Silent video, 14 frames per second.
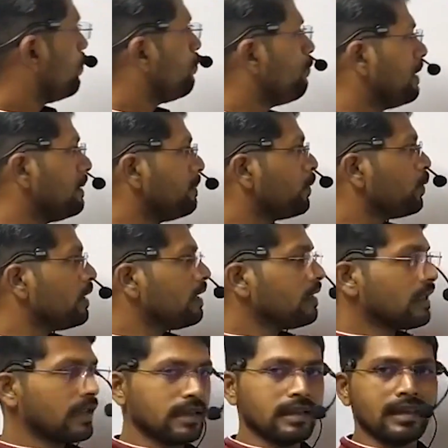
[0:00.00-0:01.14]
When pollen
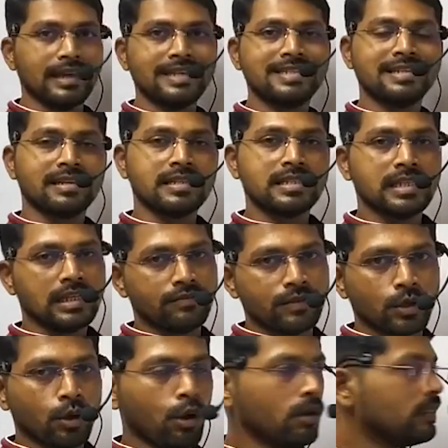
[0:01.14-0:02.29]
grain is received
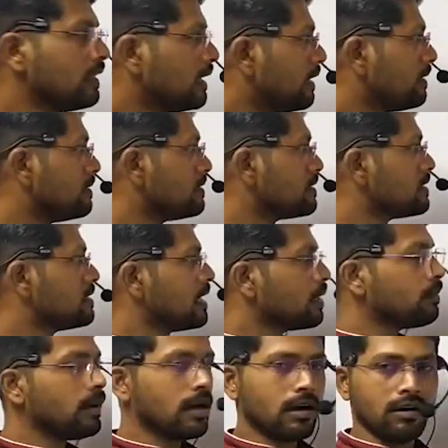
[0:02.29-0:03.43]
on the
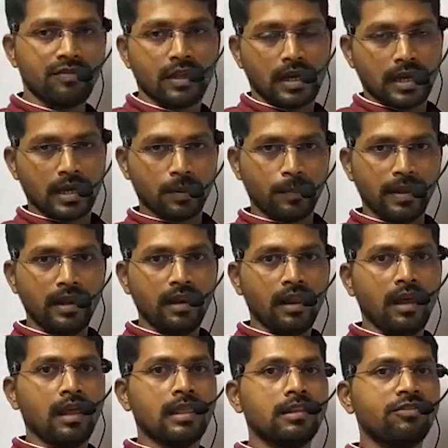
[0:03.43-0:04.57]
stigma of the carpel,
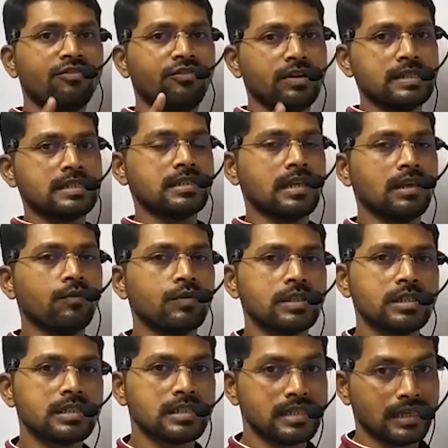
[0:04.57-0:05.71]
the first thing which
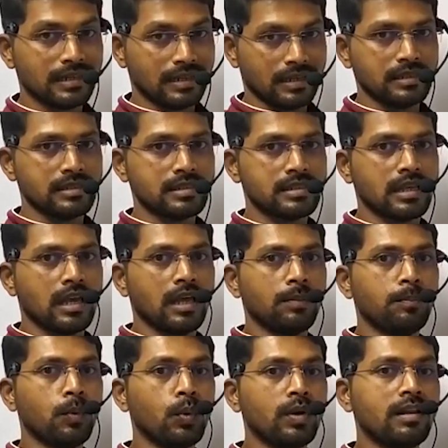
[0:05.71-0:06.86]
is done is
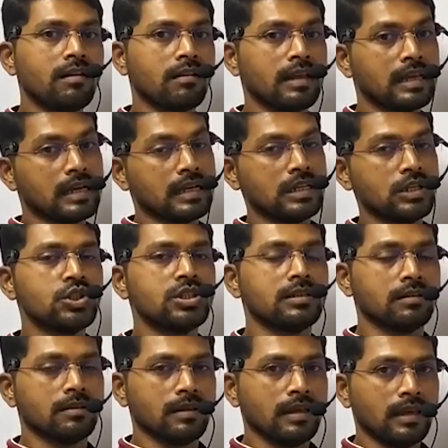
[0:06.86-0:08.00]
pollen
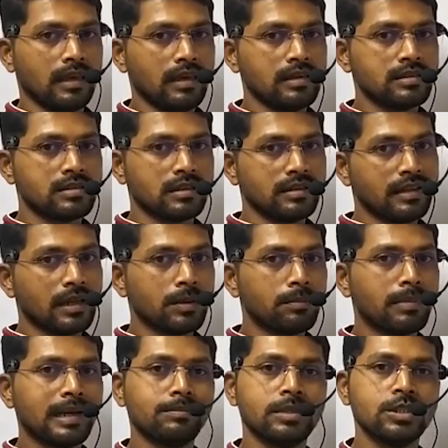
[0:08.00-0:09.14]
recognition is done
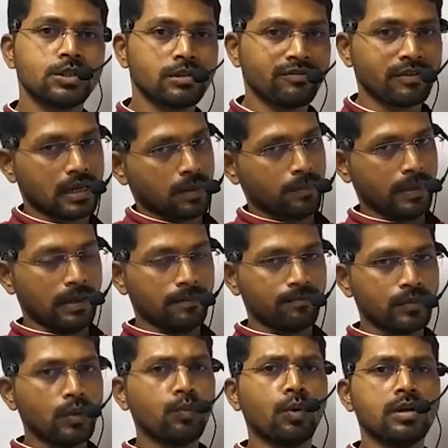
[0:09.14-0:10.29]
by means of carpel.
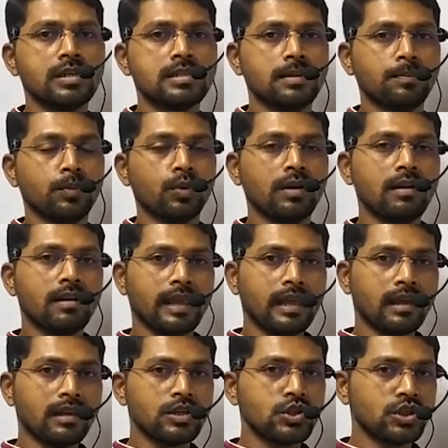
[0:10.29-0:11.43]
Now what is the pollen
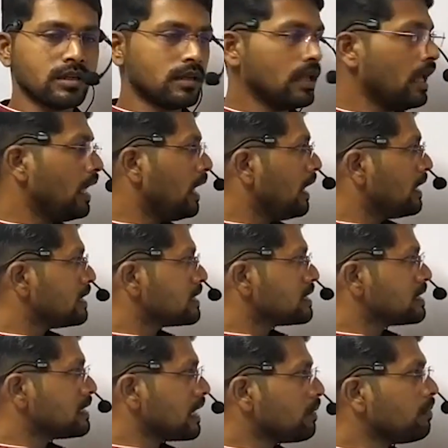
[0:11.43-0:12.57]
recognition?
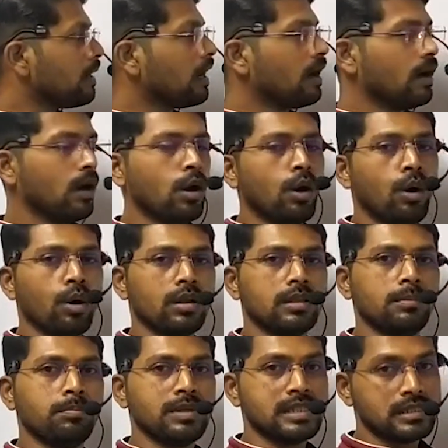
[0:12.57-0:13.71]
Stigma or
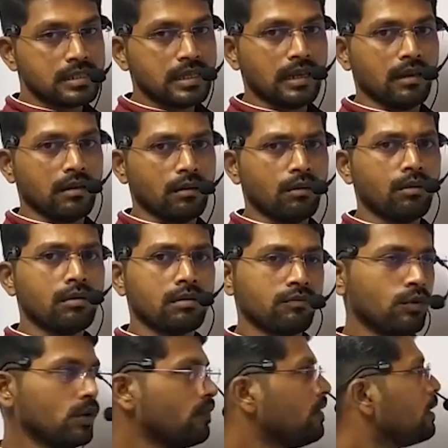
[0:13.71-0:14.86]
the pistil, or
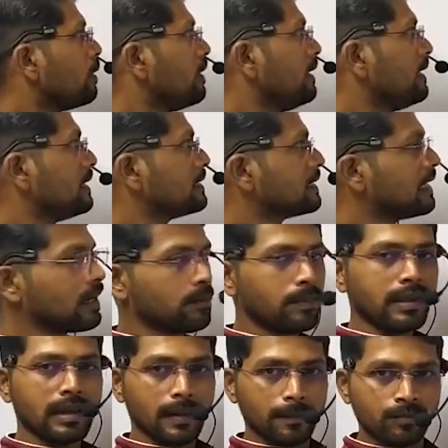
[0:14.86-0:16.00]
what we call it as
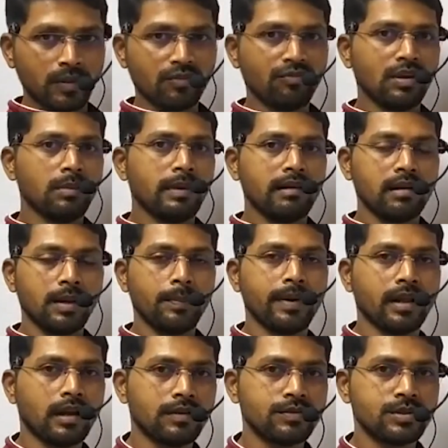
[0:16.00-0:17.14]
carpel, the female
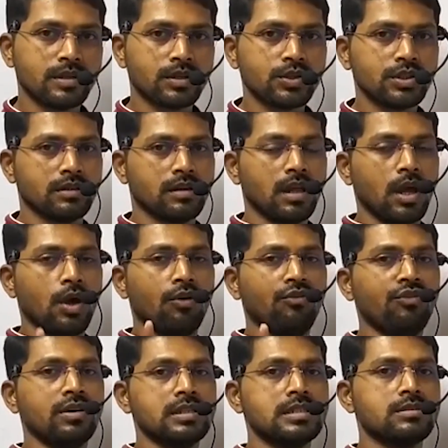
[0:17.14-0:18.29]
reproductive structure,
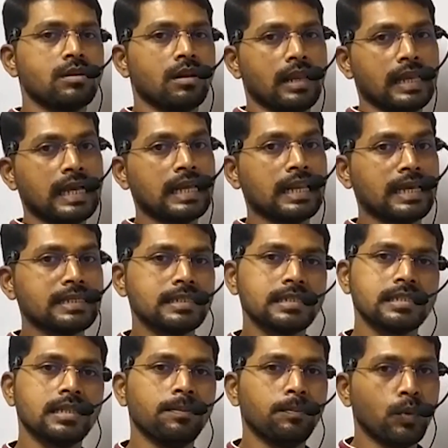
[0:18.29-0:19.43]
first
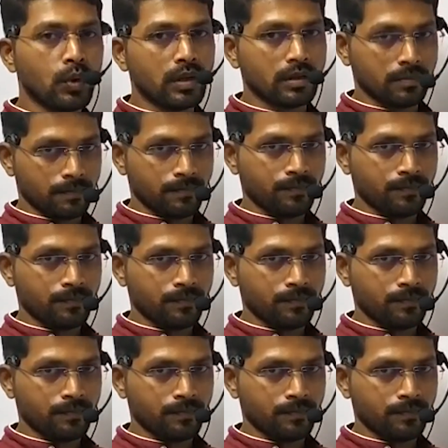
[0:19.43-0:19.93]
recognizes the pollen.